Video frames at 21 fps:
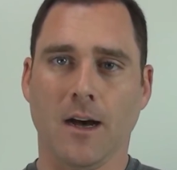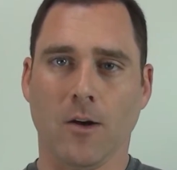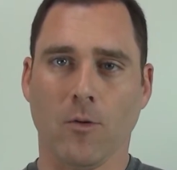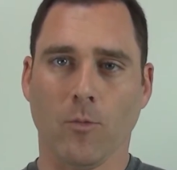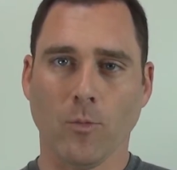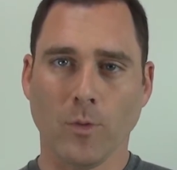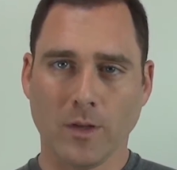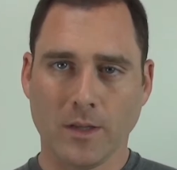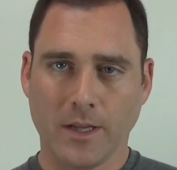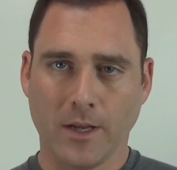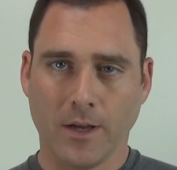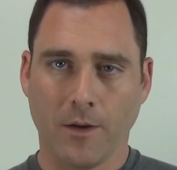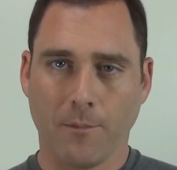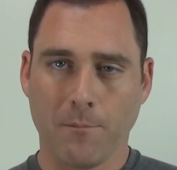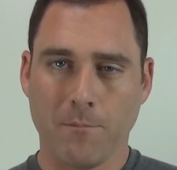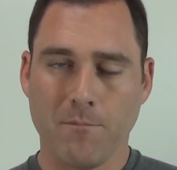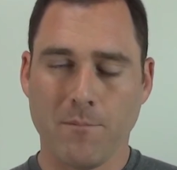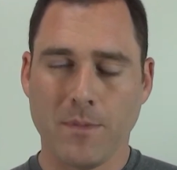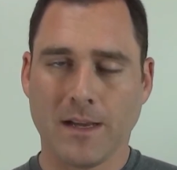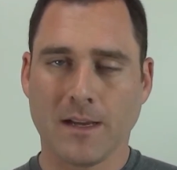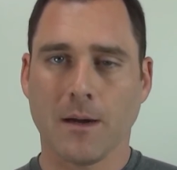Really
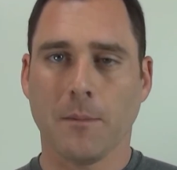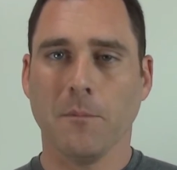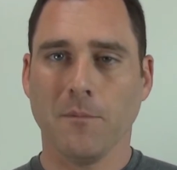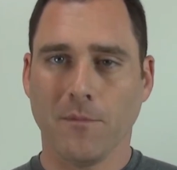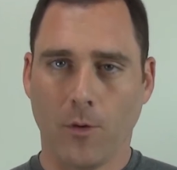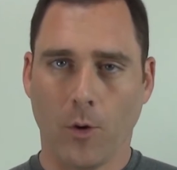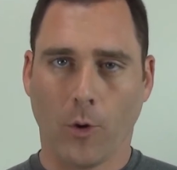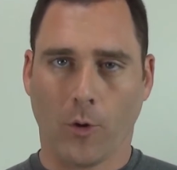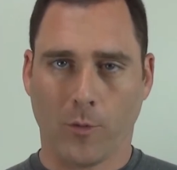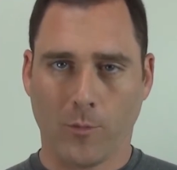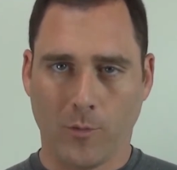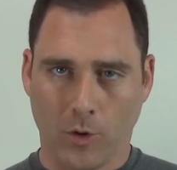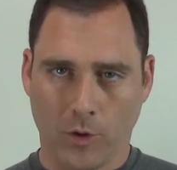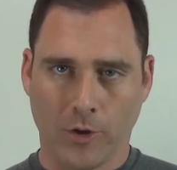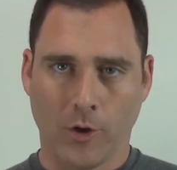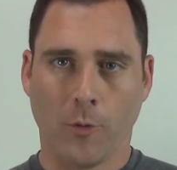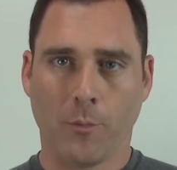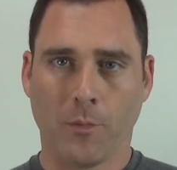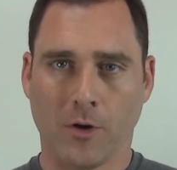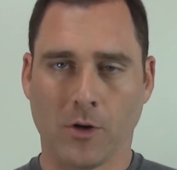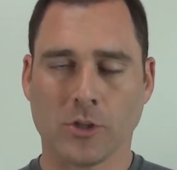become vulnerable and
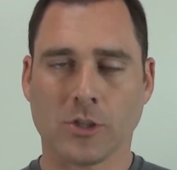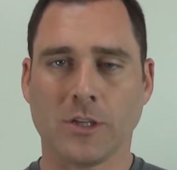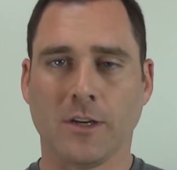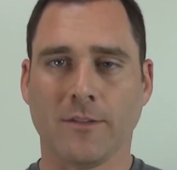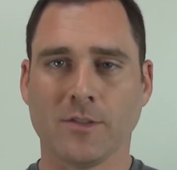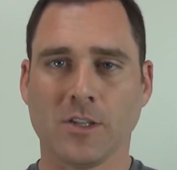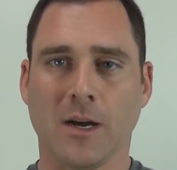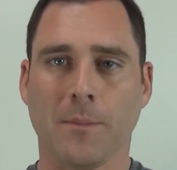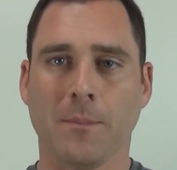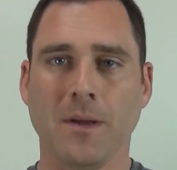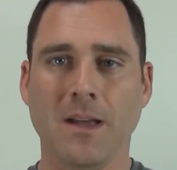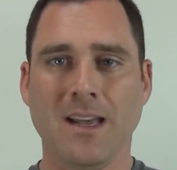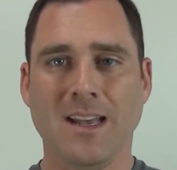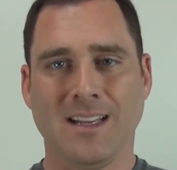open ourselves up,